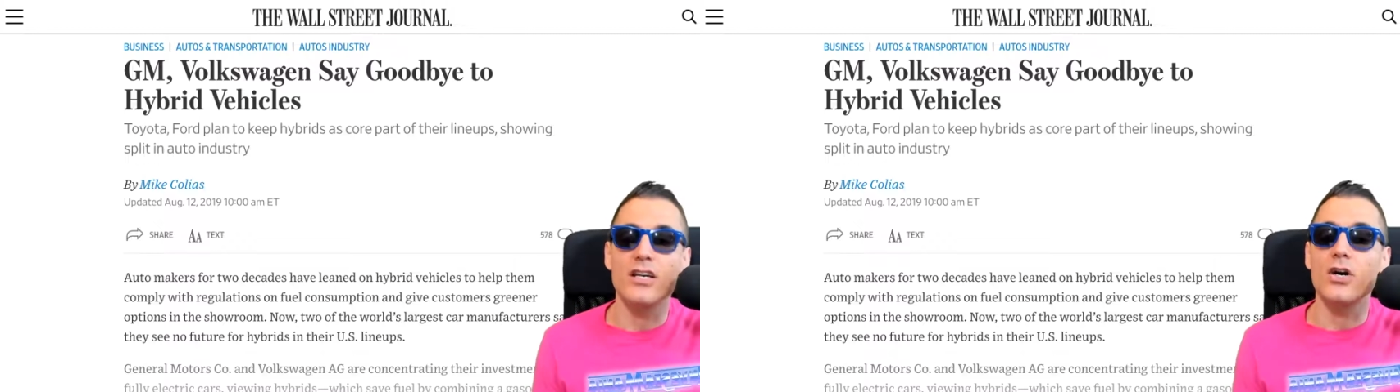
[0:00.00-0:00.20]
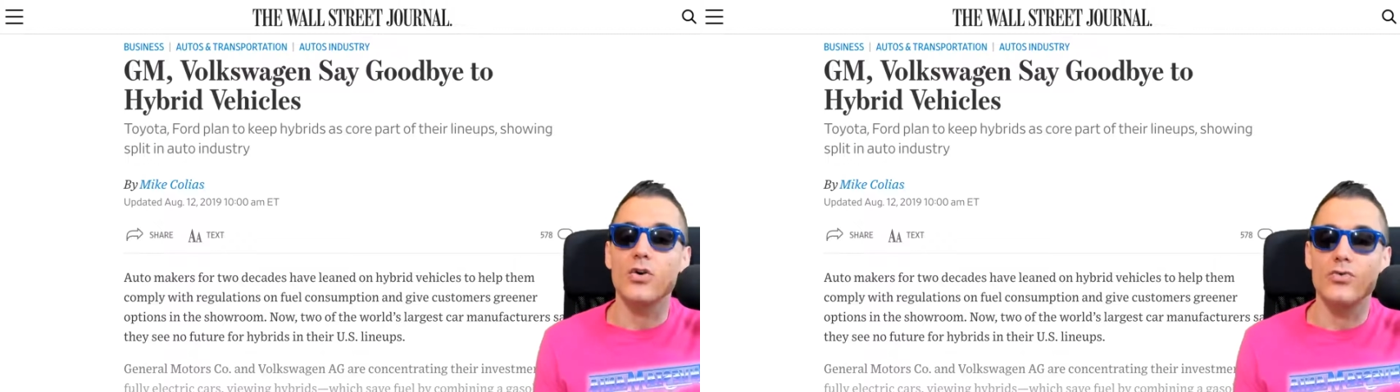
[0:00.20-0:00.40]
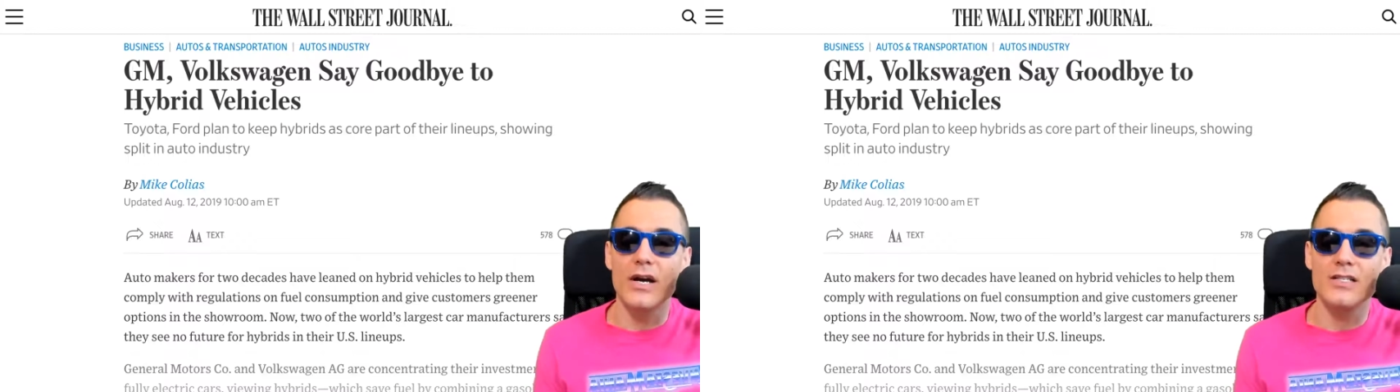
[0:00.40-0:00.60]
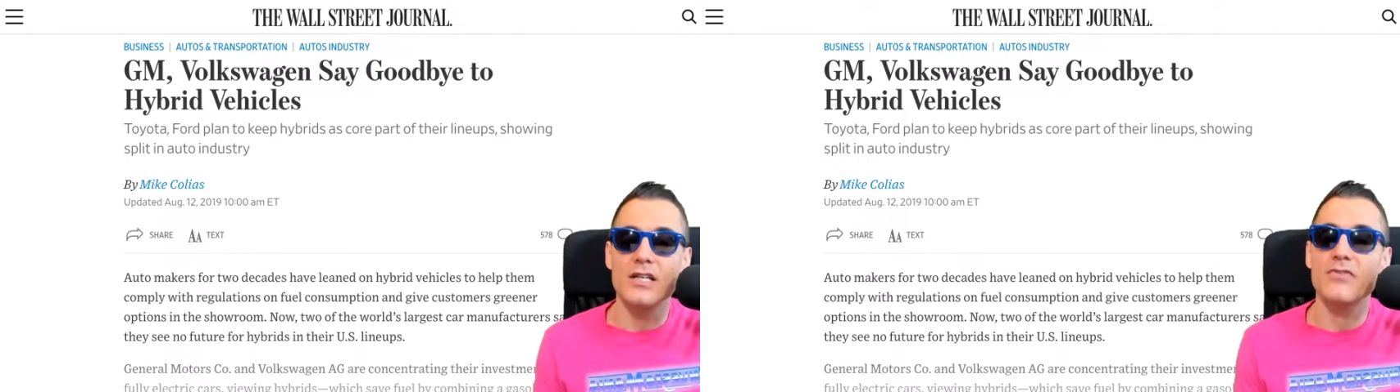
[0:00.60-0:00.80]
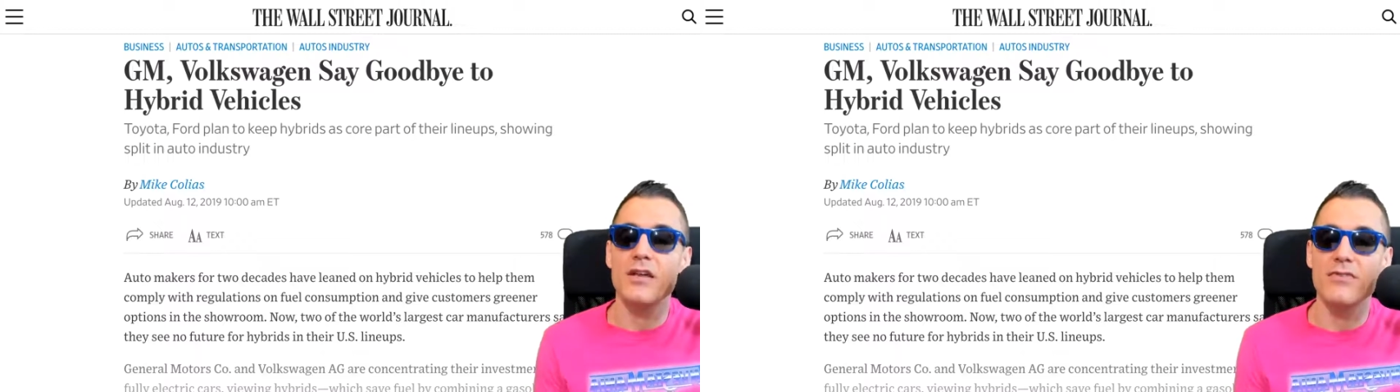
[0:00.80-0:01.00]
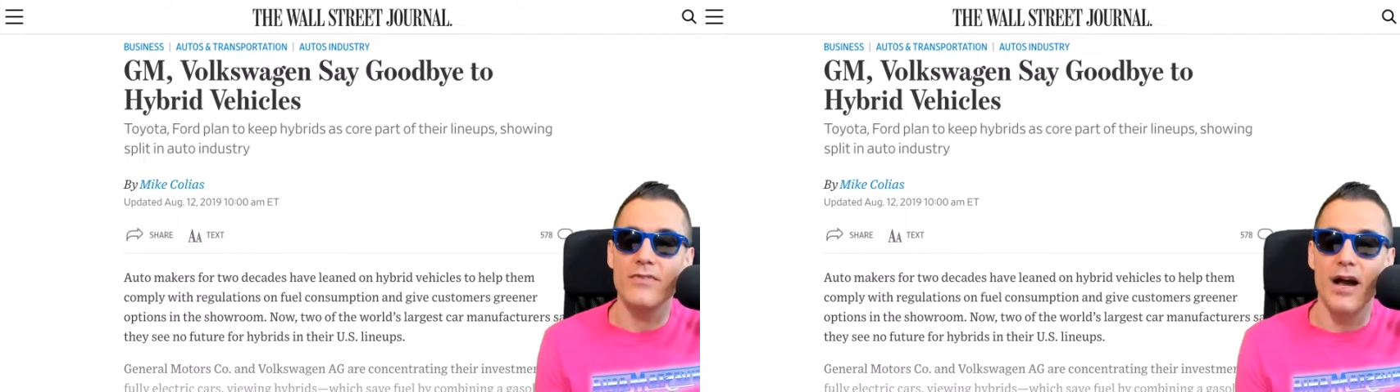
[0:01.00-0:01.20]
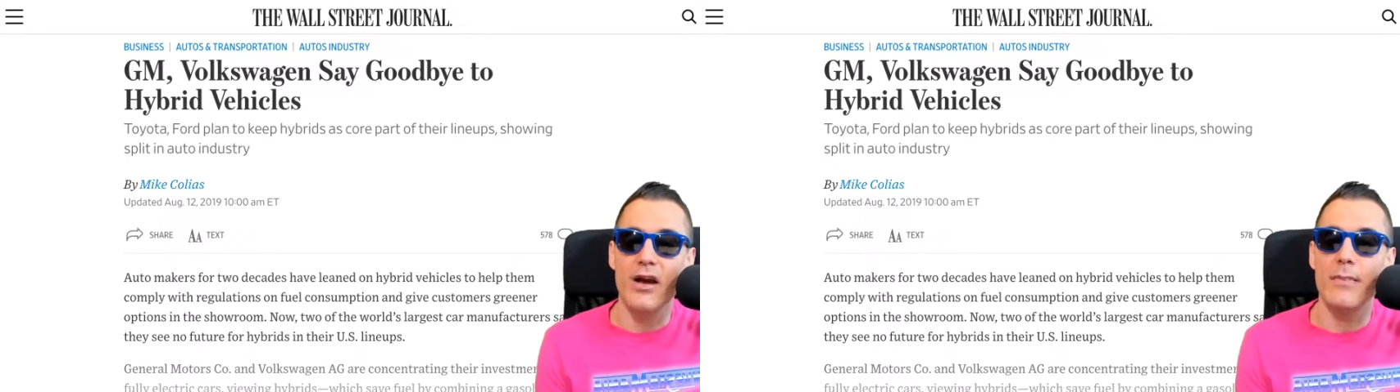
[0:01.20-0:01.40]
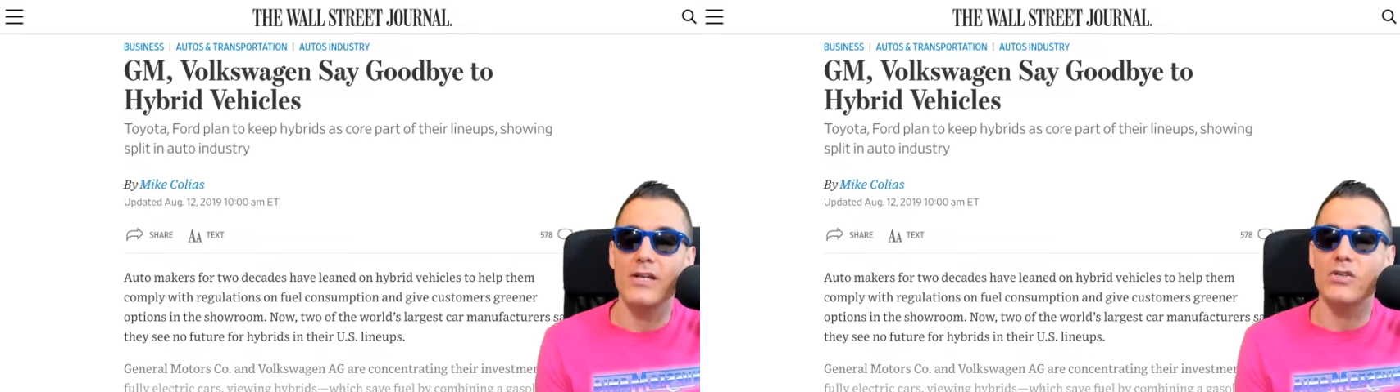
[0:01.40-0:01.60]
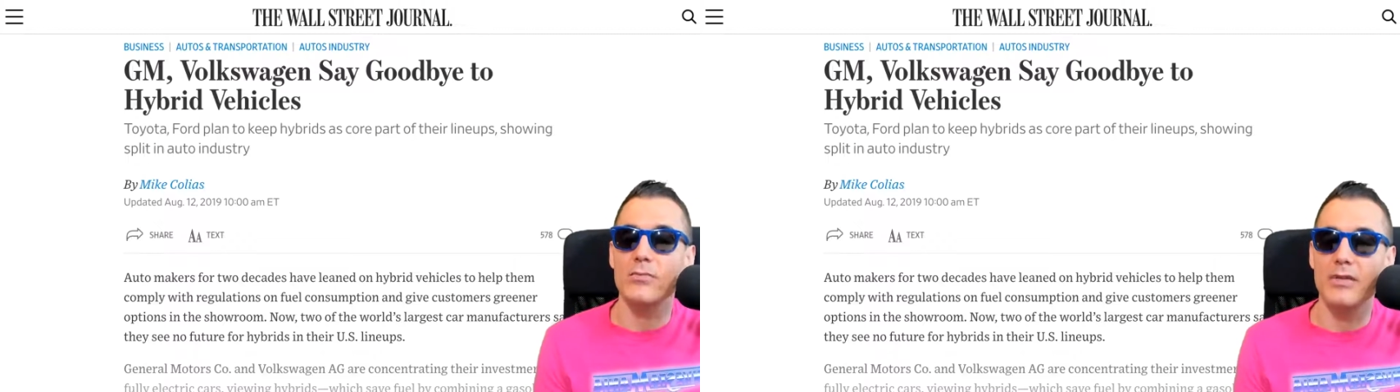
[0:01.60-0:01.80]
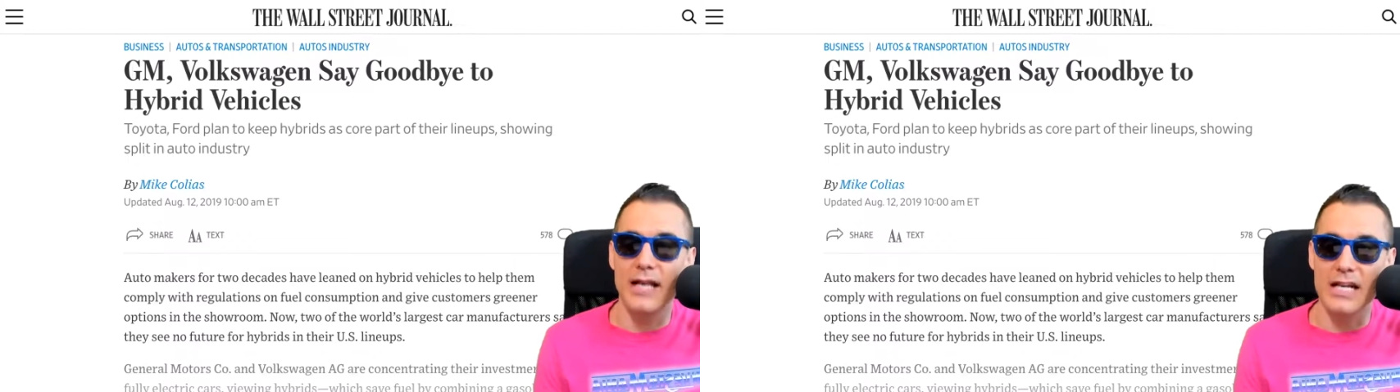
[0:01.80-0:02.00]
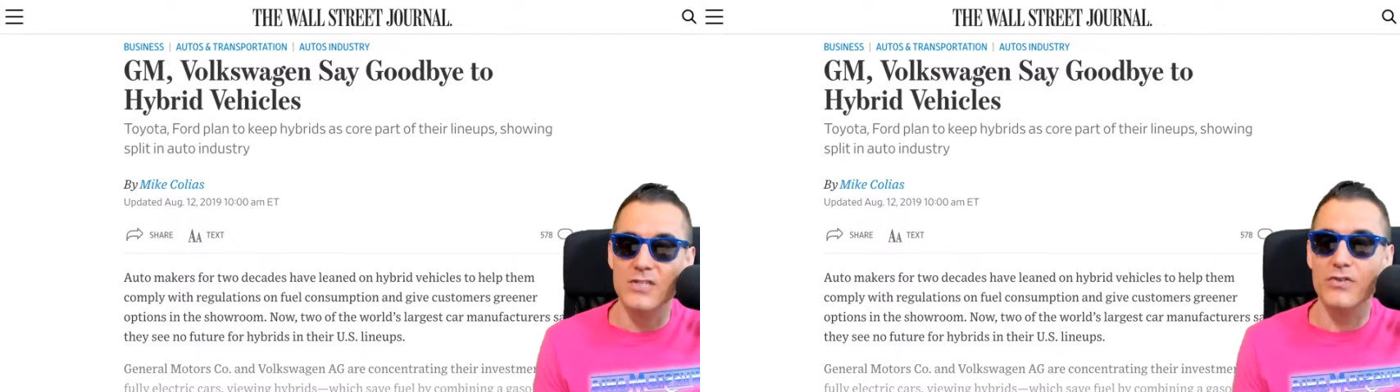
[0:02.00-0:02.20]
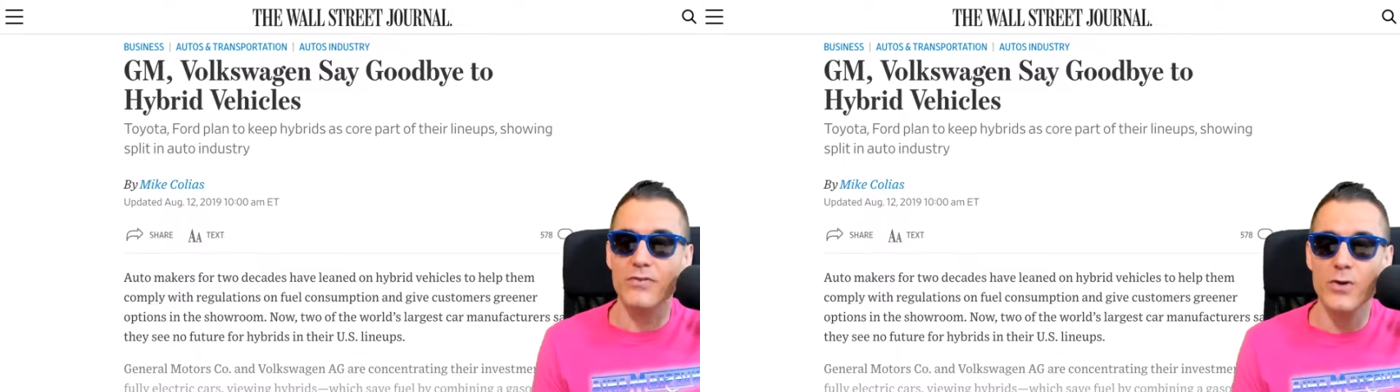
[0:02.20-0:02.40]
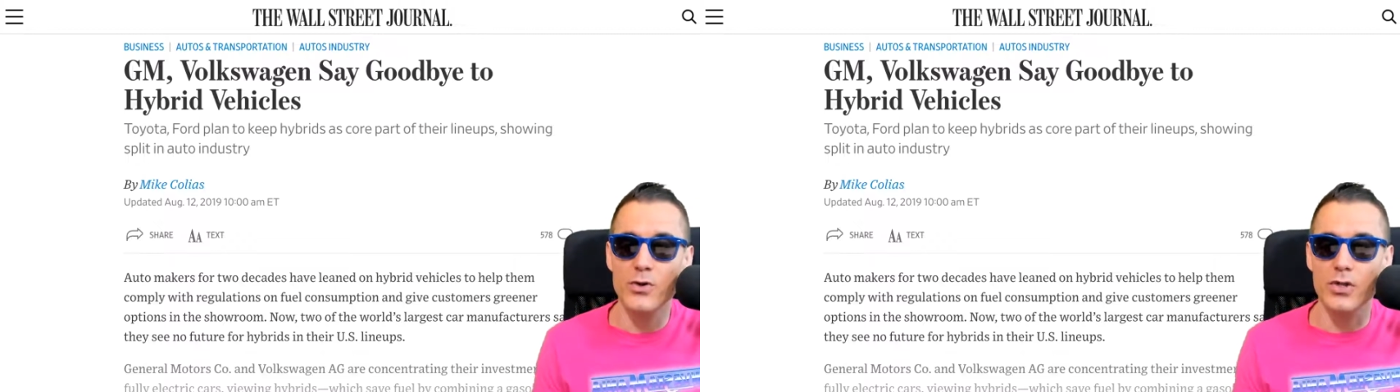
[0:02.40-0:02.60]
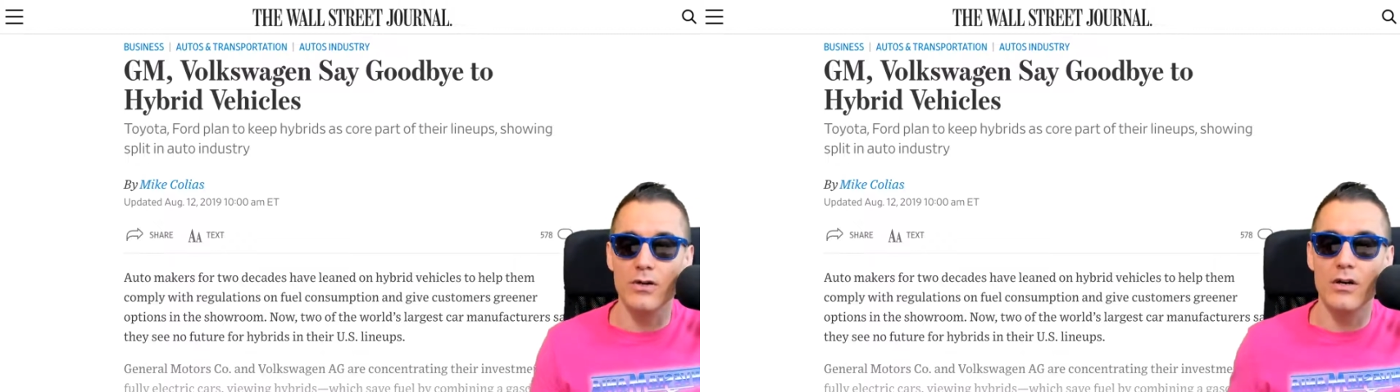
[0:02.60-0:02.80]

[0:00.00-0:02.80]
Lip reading: aggressive environmental plans for the future.